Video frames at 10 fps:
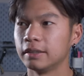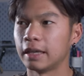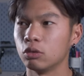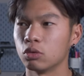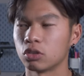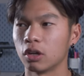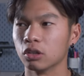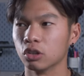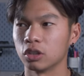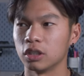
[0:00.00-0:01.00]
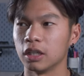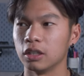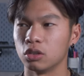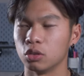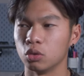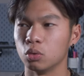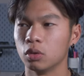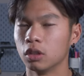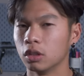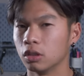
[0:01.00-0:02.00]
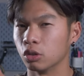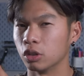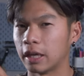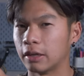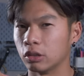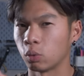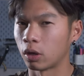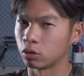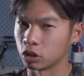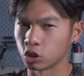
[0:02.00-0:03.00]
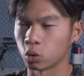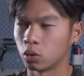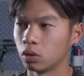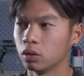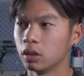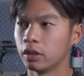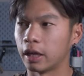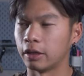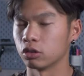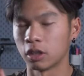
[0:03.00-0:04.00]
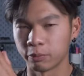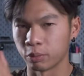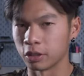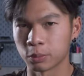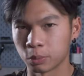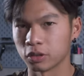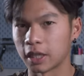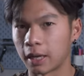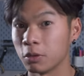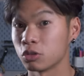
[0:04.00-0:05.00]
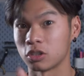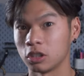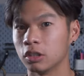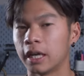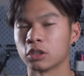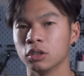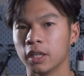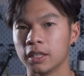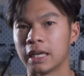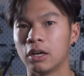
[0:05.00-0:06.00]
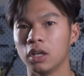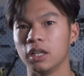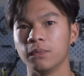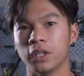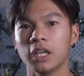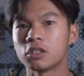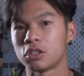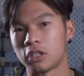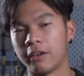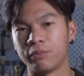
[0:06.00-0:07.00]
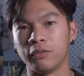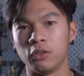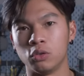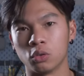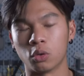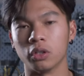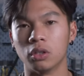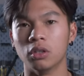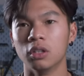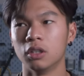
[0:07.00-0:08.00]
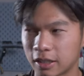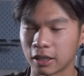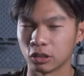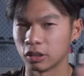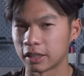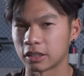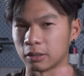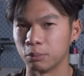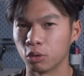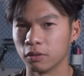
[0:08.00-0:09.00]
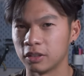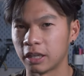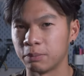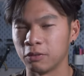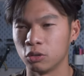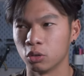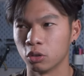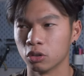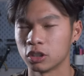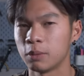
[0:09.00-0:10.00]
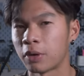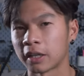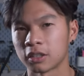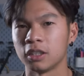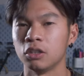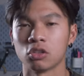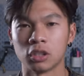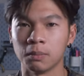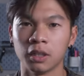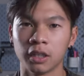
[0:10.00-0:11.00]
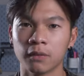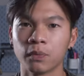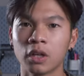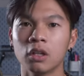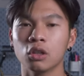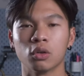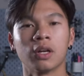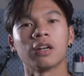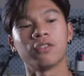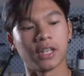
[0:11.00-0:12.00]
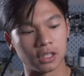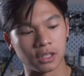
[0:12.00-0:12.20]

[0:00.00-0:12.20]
that you start looking into learning how to throttle control. And there's a lot of principles that Mr. Steele actually lays out in his FPV tutorial. Take a look at some more of these FPV tutorials. Keep practicing in your simulator. Learn how to fly